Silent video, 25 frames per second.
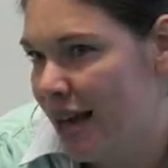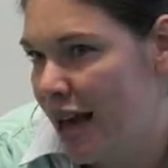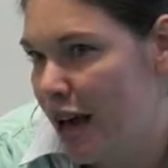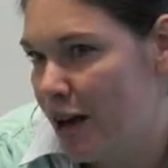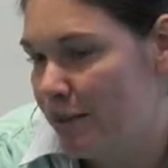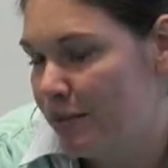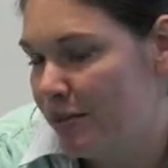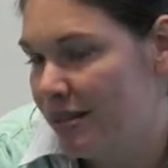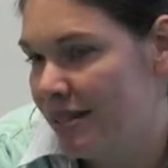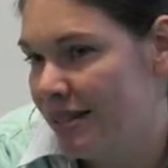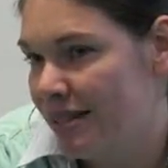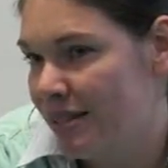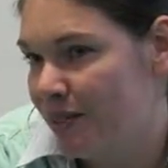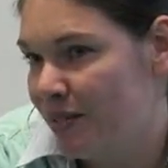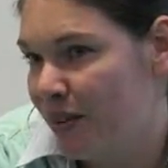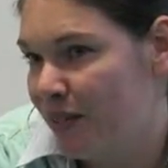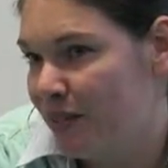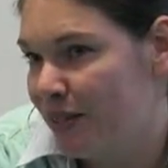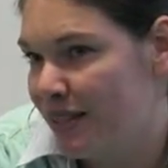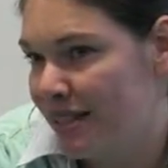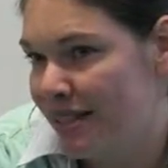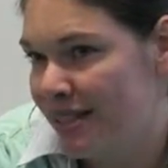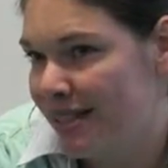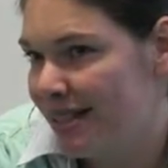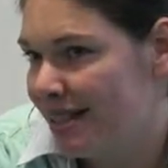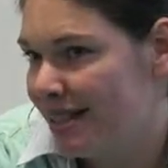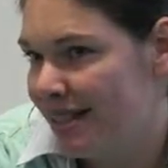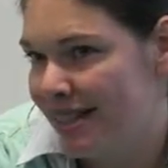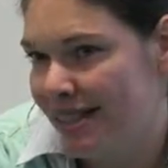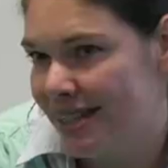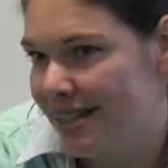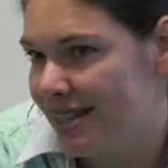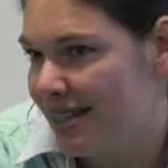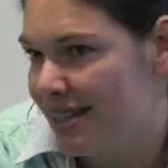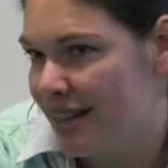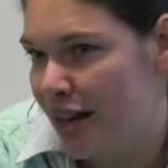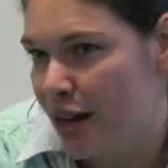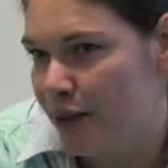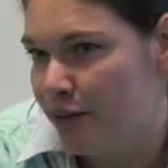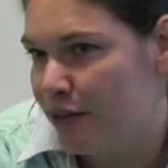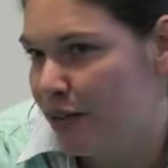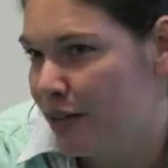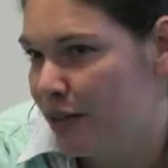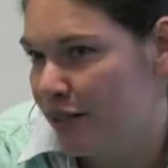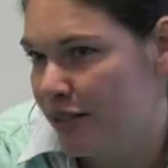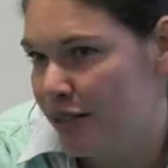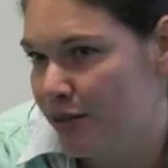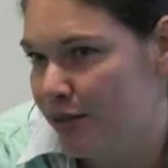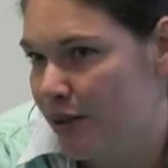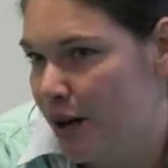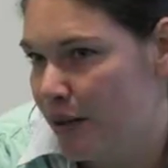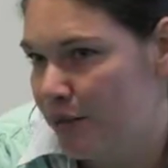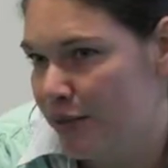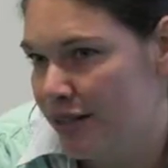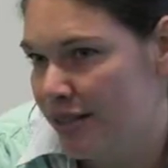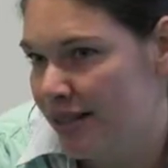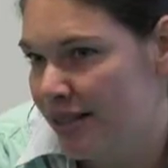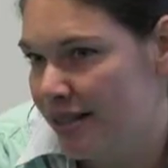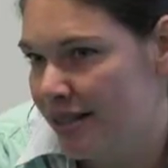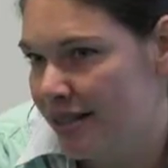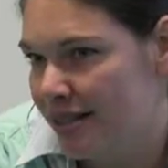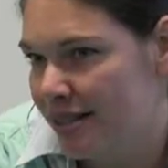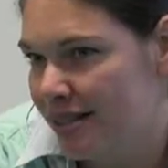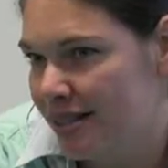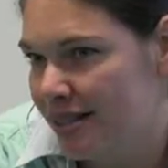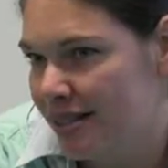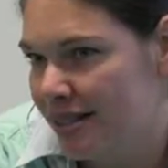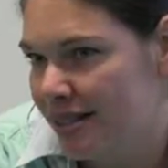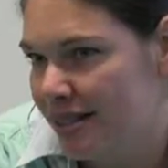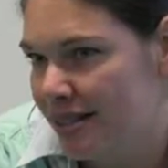Absence of evidence isn't evidence of absence.